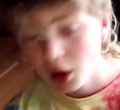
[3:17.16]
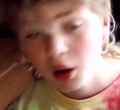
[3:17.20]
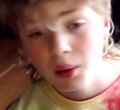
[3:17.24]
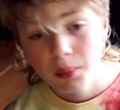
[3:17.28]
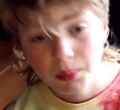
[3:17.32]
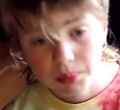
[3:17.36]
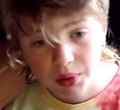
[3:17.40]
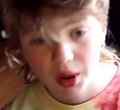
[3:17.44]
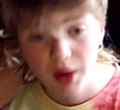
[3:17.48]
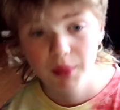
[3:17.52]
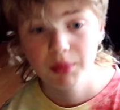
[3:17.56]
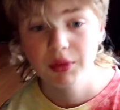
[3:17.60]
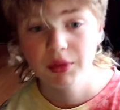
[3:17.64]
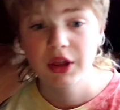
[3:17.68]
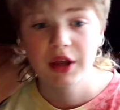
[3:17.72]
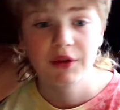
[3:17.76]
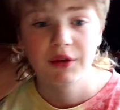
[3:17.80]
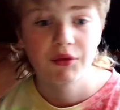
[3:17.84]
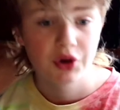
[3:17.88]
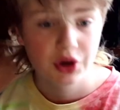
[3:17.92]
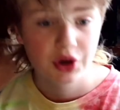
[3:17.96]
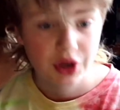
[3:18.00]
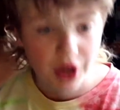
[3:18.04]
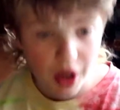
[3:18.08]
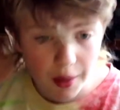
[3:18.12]
probably
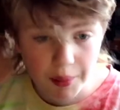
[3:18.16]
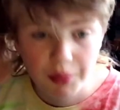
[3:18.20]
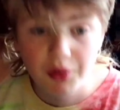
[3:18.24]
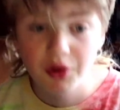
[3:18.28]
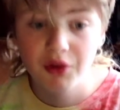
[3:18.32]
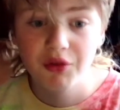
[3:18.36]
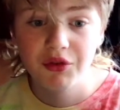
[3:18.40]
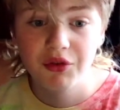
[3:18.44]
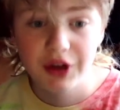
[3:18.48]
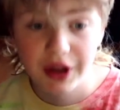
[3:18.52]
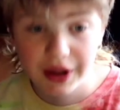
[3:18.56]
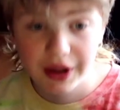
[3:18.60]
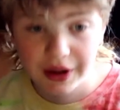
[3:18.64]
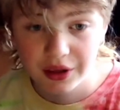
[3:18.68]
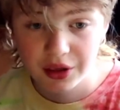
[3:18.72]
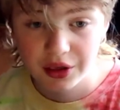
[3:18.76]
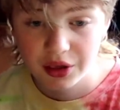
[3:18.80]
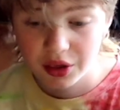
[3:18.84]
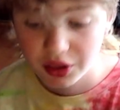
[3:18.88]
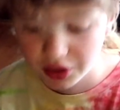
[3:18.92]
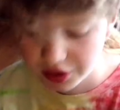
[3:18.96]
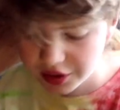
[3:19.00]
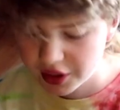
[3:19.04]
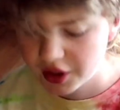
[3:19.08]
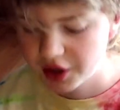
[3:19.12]
every couple of days
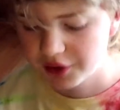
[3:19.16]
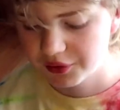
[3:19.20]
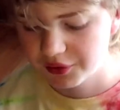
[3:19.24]
instead of